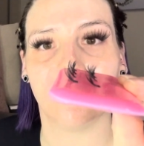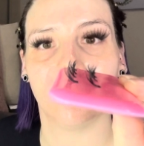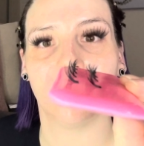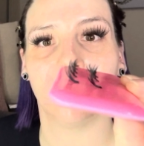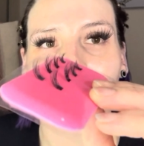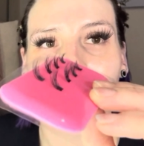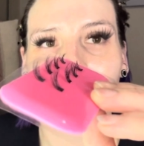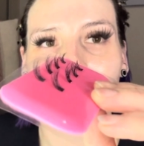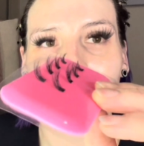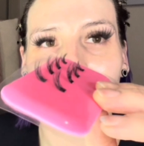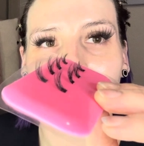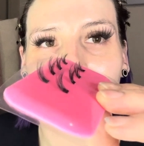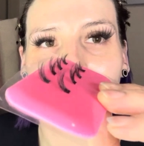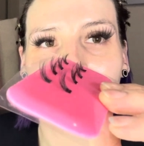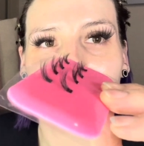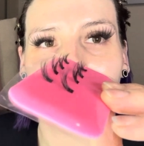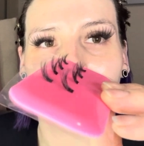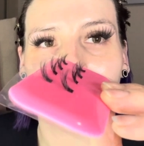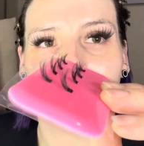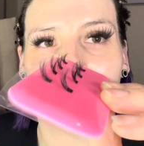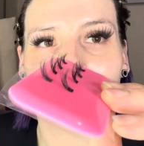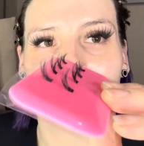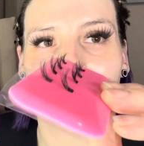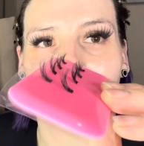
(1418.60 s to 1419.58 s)
You see all
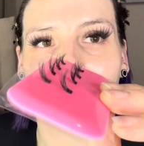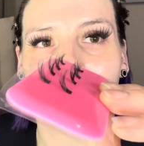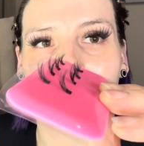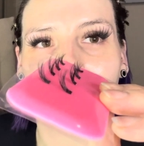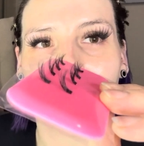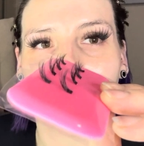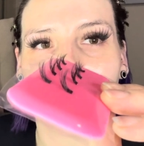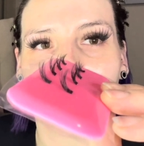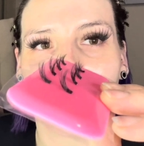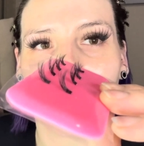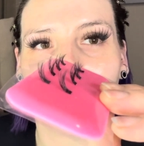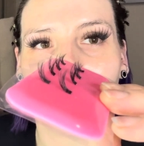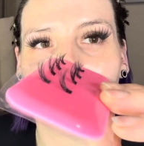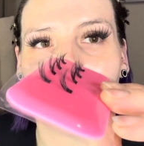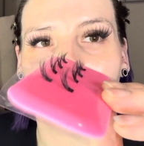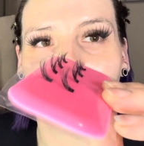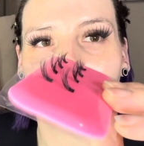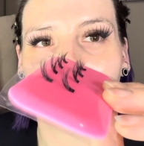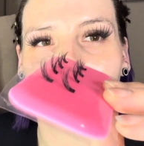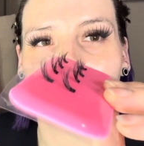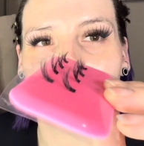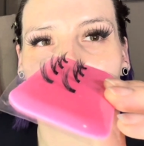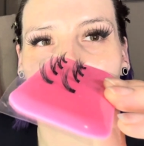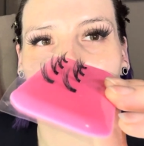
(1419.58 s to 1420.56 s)
those
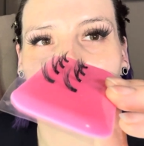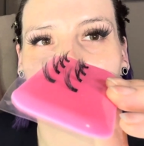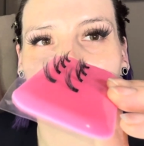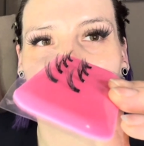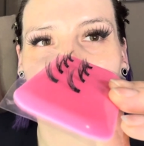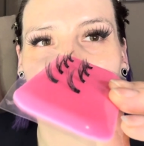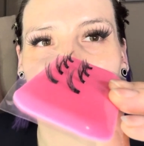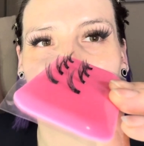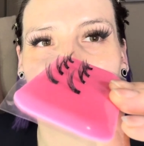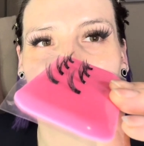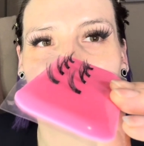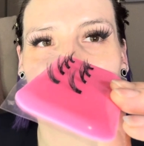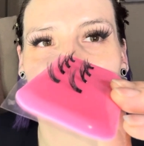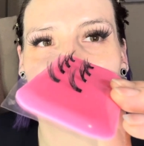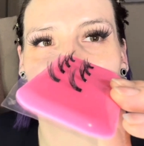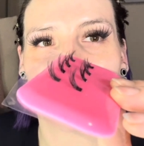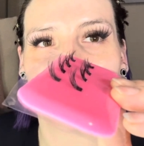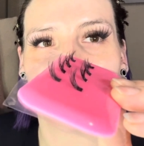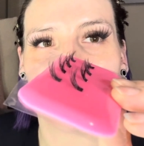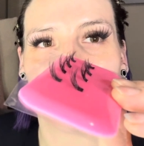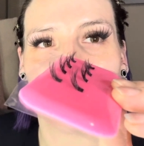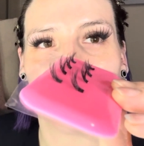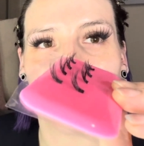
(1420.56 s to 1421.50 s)
multi-dimensional curls?